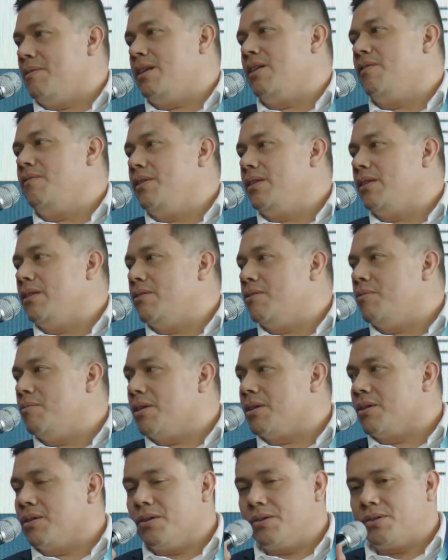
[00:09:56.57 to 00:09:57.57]
benefit, no?
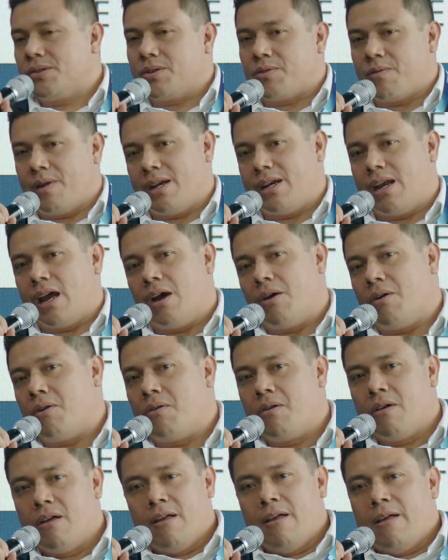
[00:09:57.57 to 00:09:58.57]
Because right
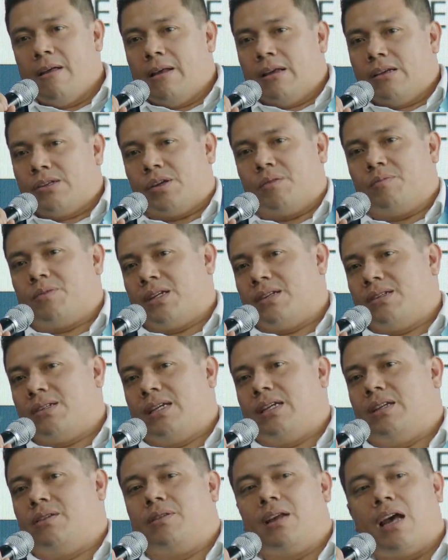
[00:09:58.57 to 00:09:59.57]
now, sometimes
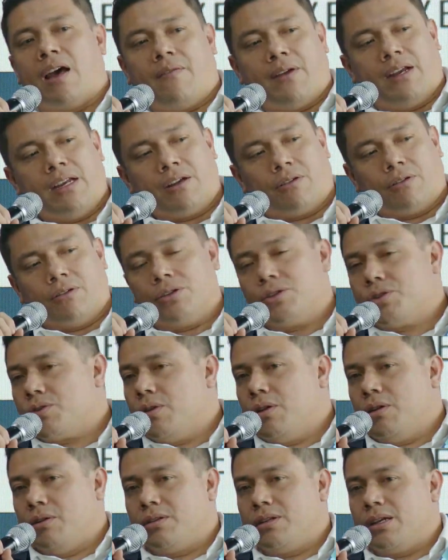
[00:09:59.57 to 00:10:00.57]
they don't have any
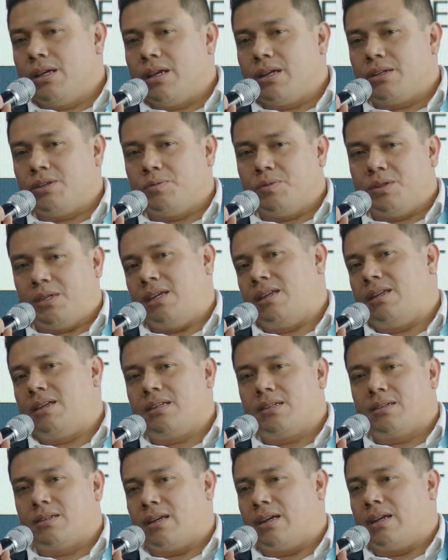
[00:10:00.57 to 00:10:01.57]
control on the
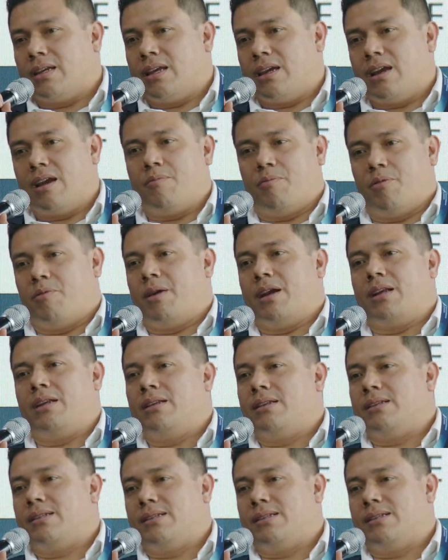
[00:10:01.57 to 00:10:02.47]
subsidies. They are providing the